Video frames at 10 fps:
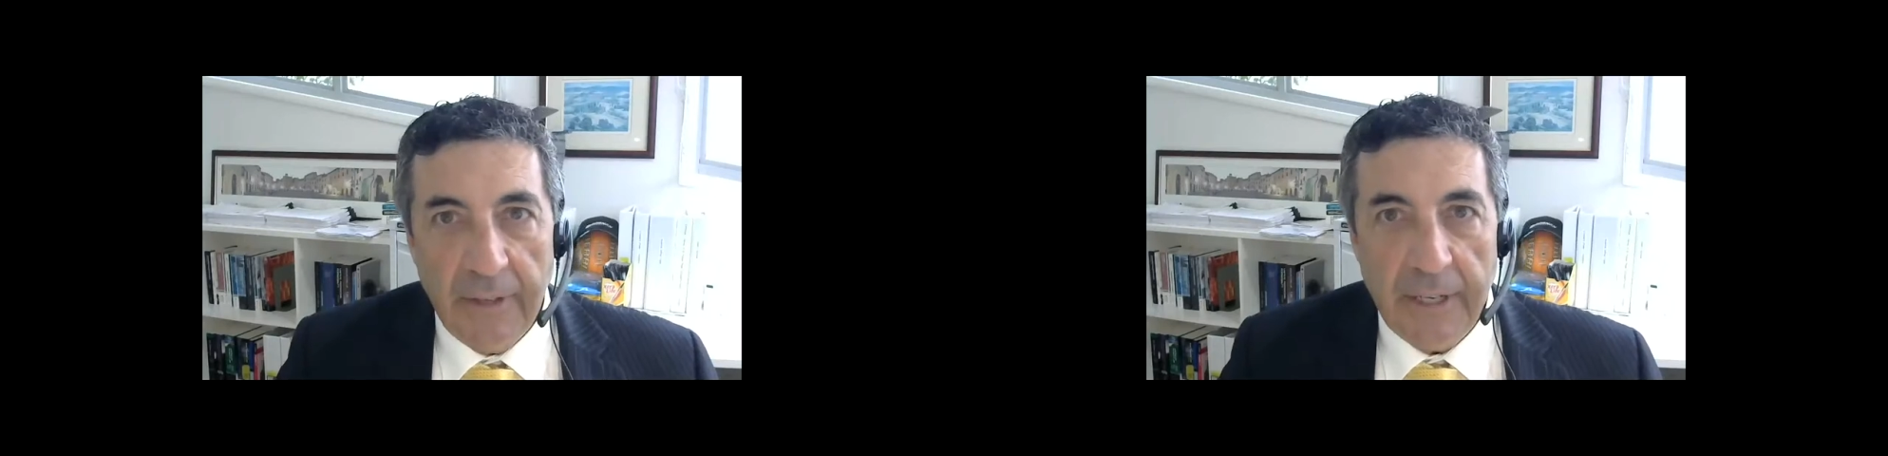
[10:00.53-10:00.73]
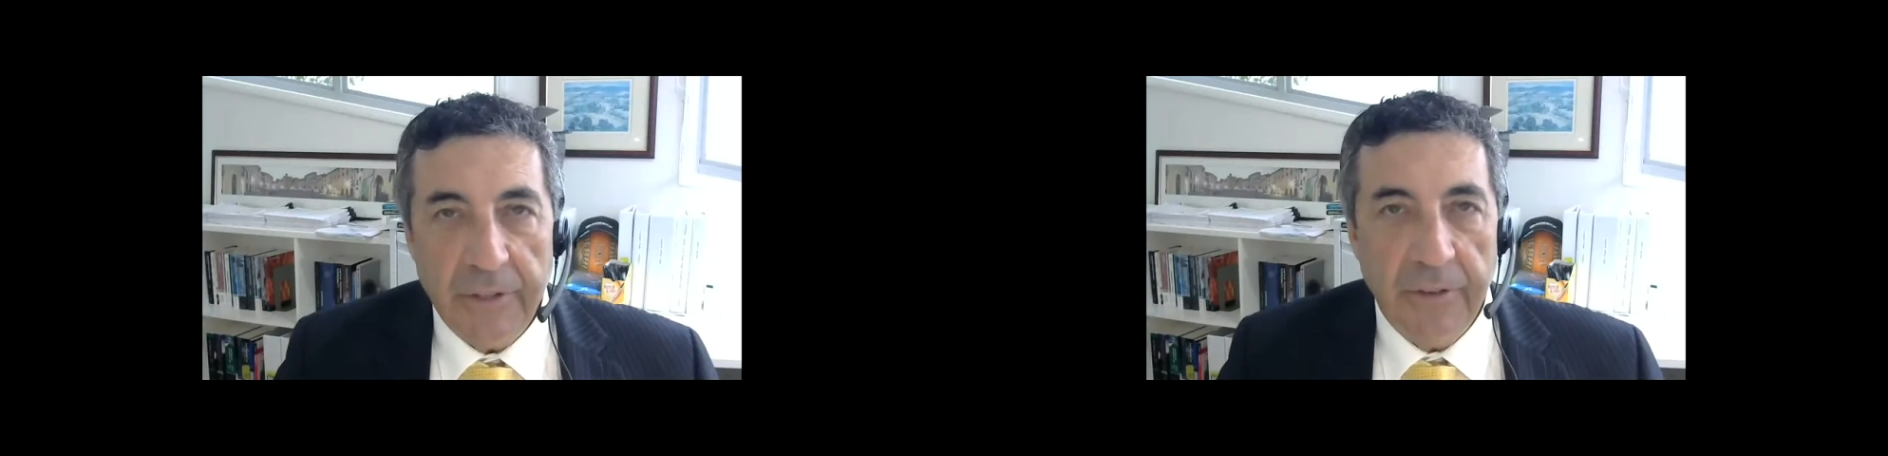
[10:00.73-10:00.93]

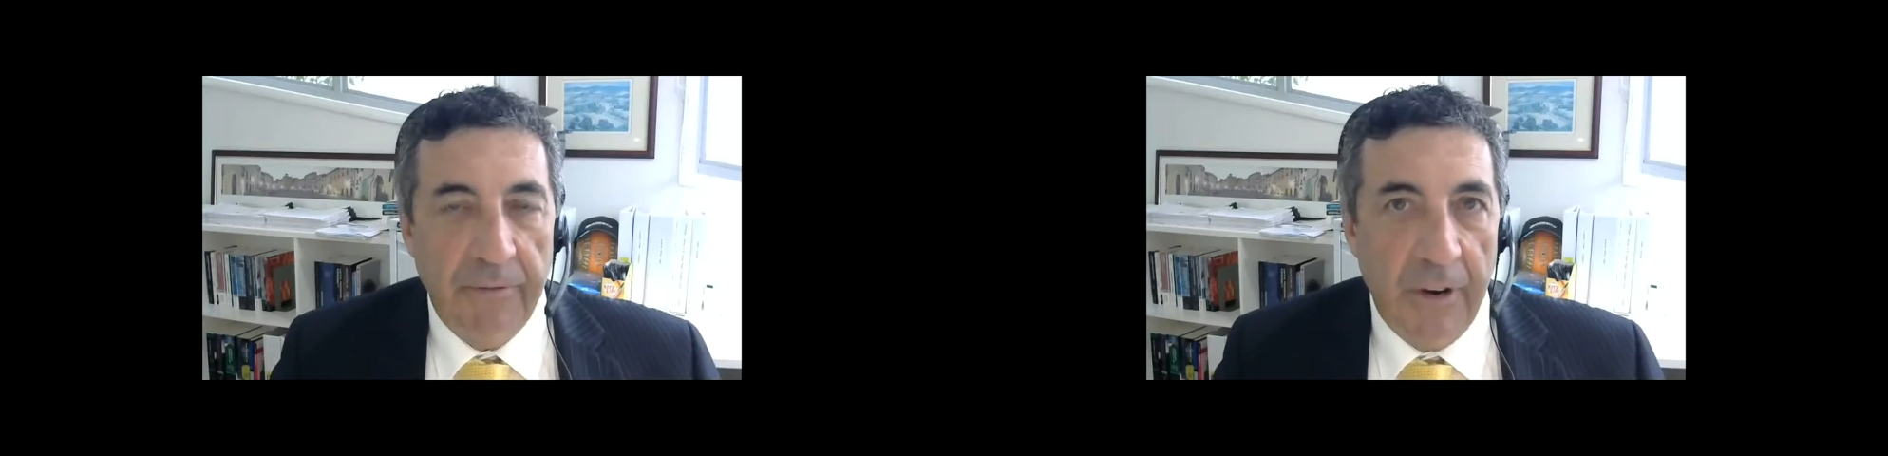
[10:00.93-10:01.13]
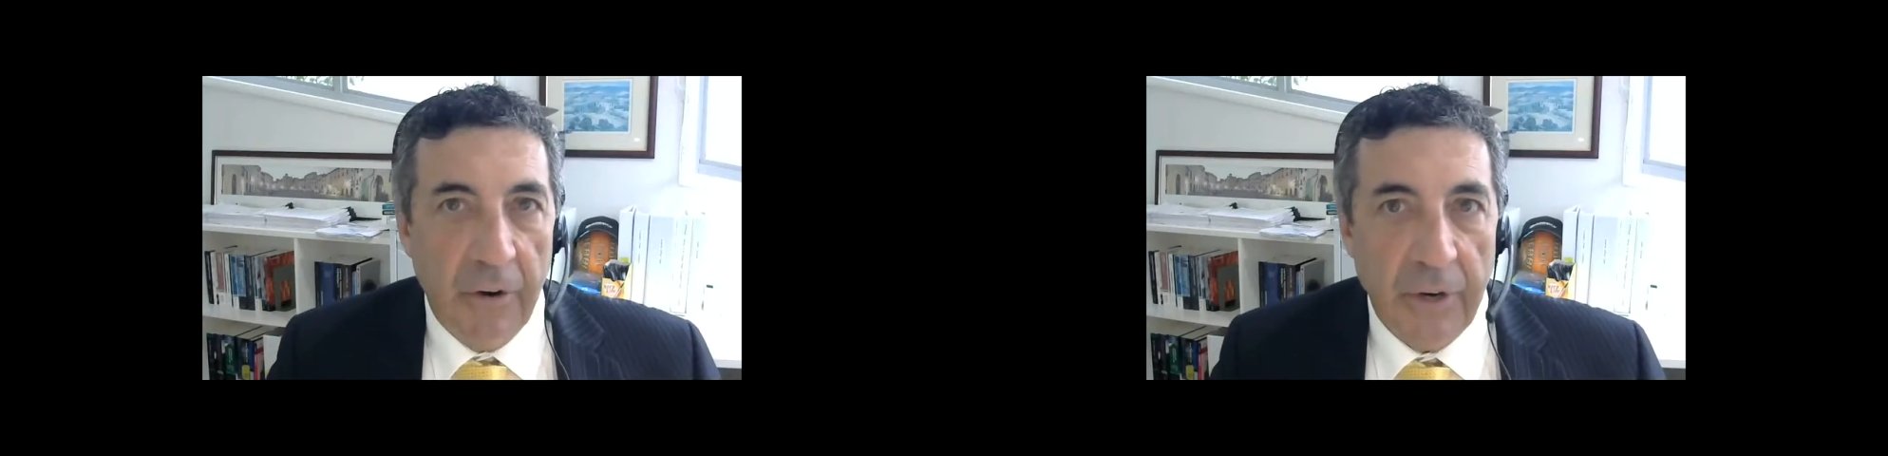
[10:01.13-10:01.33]
these
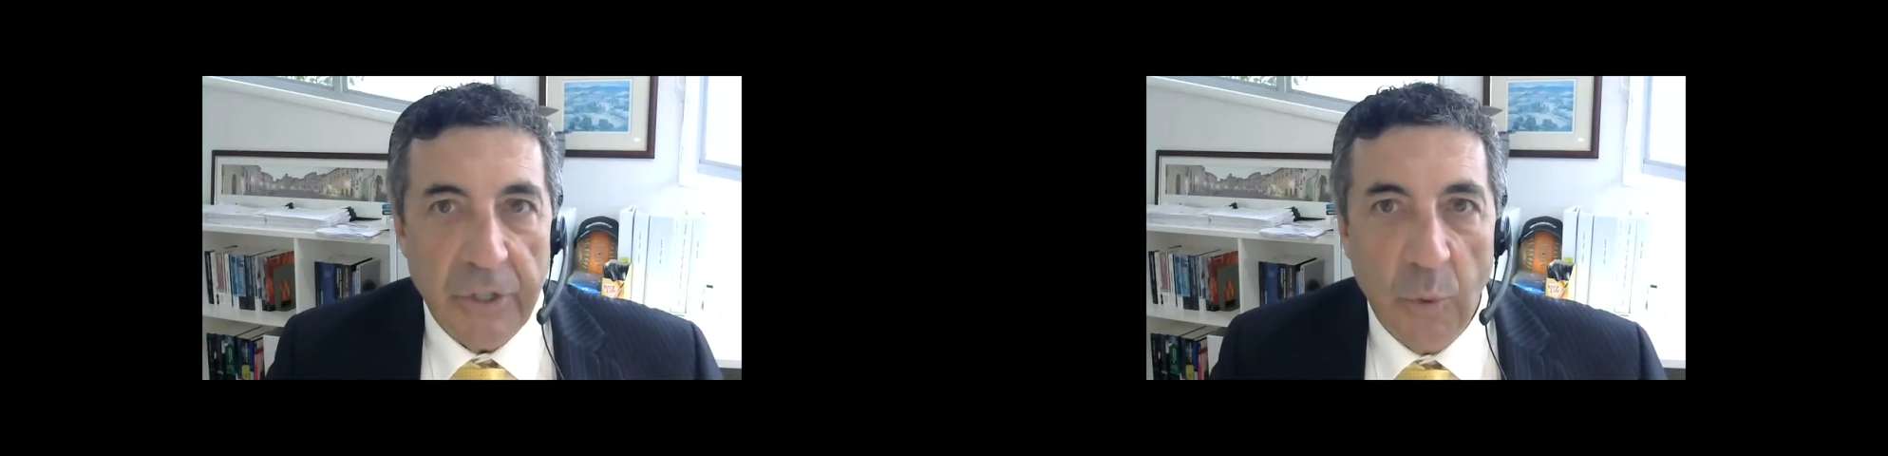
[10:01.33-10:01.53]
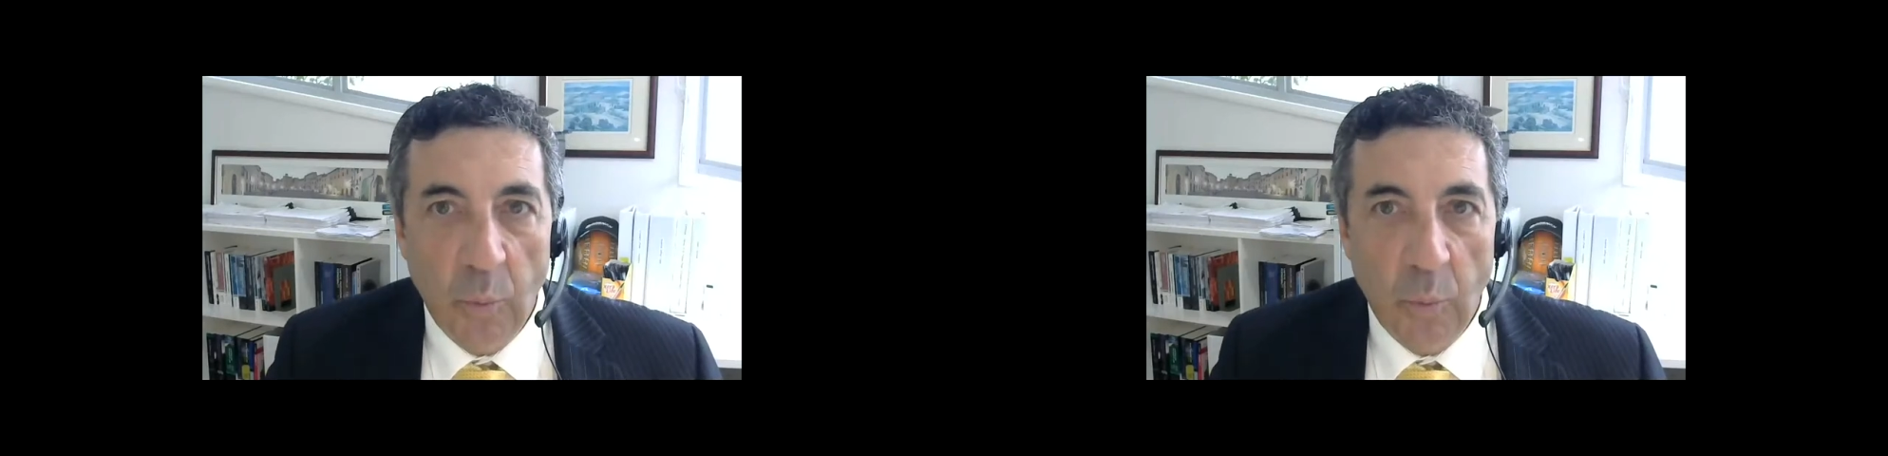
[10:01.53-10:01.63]
various